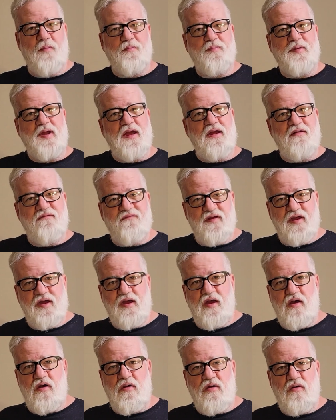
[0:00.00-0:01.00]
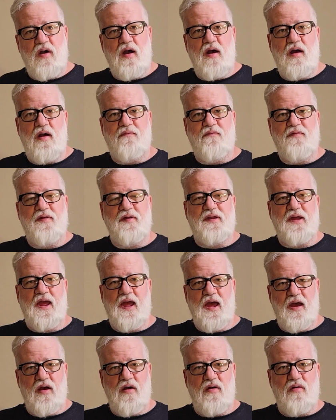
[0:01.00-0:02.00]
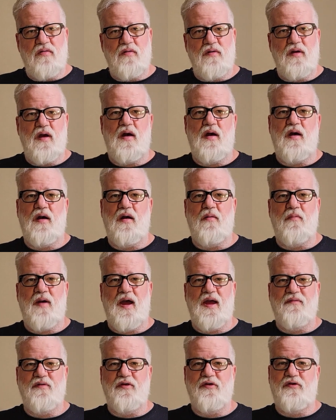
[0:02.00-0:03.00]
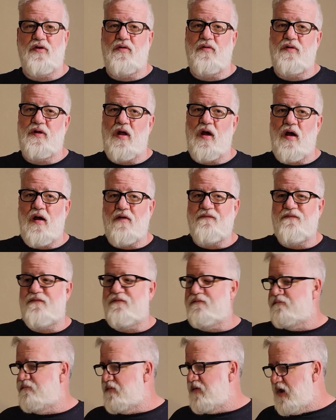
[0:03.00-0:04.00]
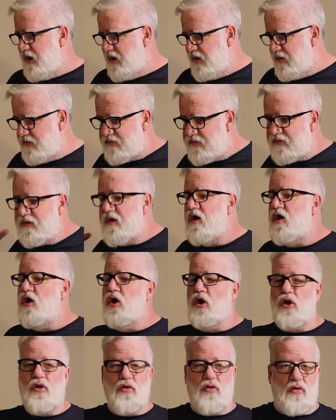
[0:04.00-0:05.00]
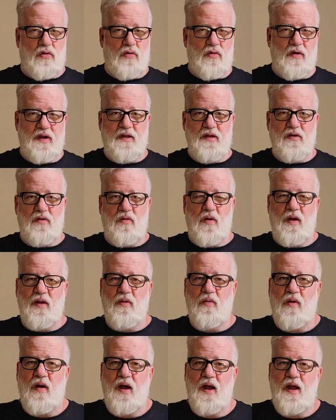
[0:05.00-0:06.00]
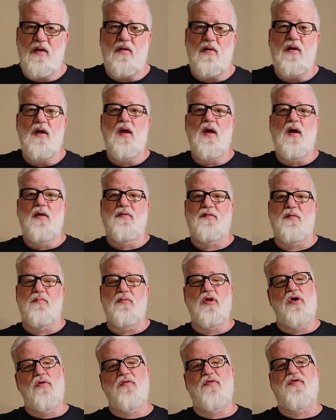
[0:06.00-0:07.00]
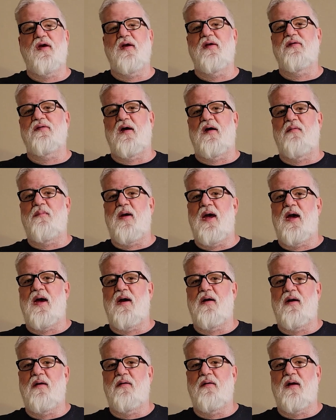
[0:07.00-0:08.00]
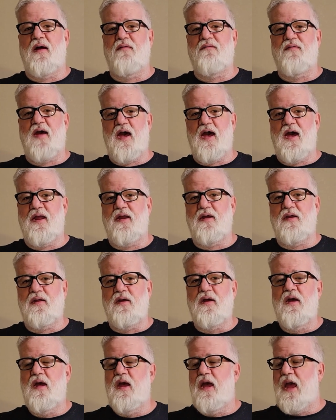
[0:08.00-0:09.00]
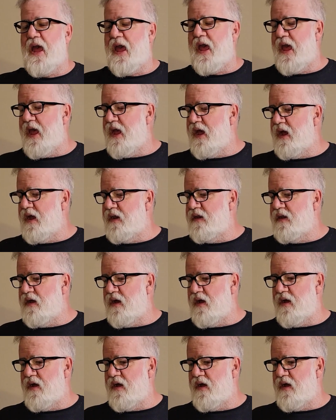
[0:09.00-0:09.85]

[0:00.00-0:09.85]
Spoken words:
update video of the town. I haven't showed it off in its glory in quite a while. Some new things I've added, and